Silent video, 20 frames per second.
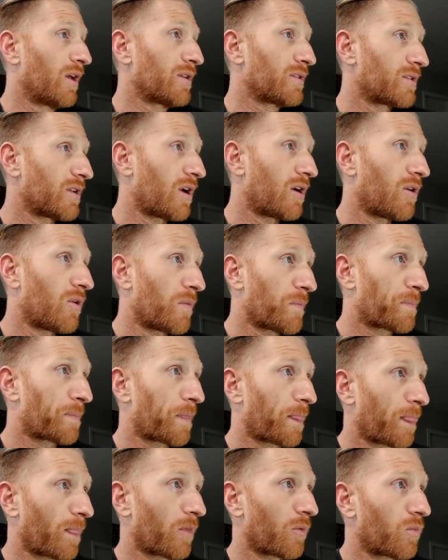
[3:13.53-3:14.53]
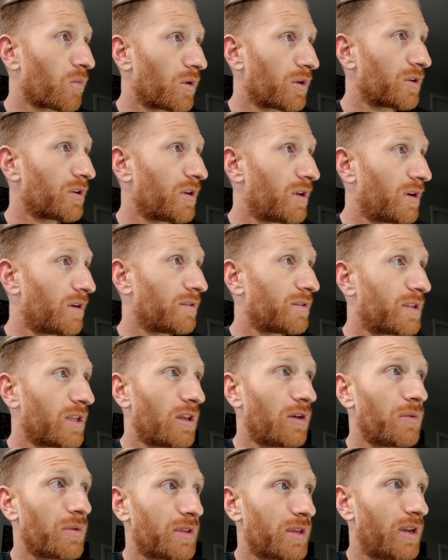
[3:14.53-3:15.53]
So we're
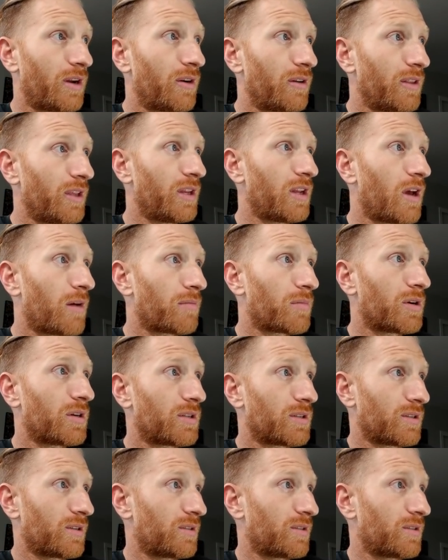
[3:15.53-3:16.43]
dealing with yearly numbers.